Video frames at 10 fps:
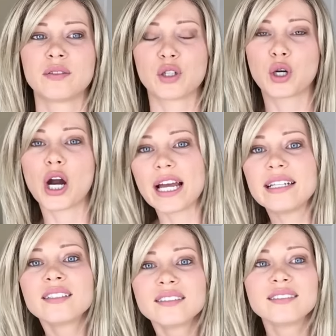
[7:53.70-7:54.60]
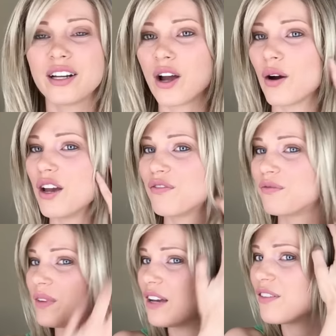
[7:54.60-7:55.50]
to crud, you know, if,
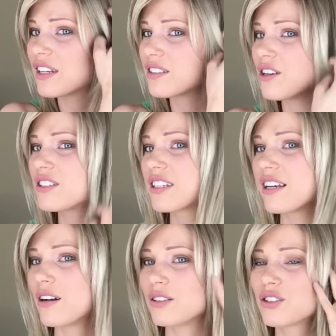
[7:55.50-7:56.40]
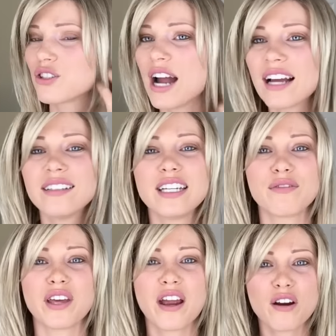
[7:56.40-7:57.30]
if it starts to get all straggly,
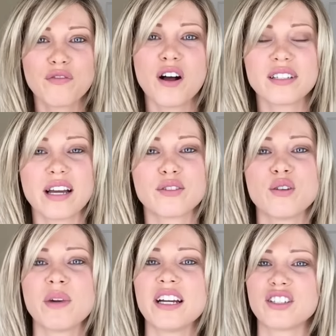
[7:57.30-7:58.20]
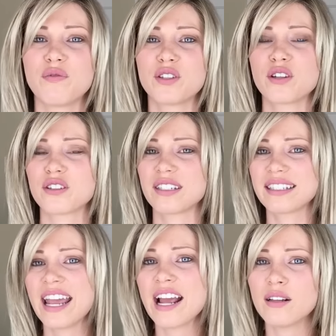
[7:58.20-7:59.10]
if the hair falls out too much, if it starts to
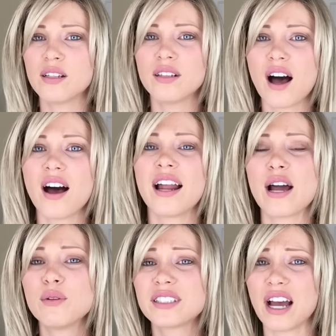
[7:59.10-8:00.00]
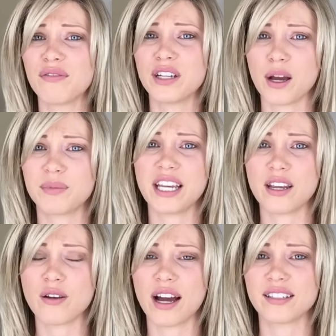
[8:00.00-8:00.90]
tangle a lot, I will definitely update
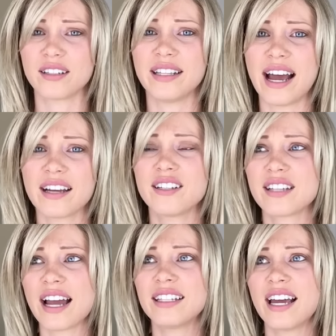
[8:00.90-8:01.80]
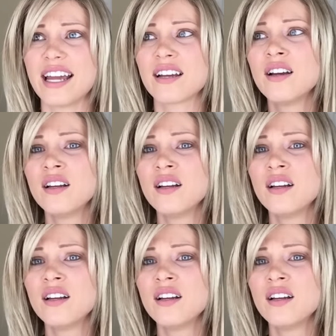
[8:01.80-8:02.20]
you guys on that, because I like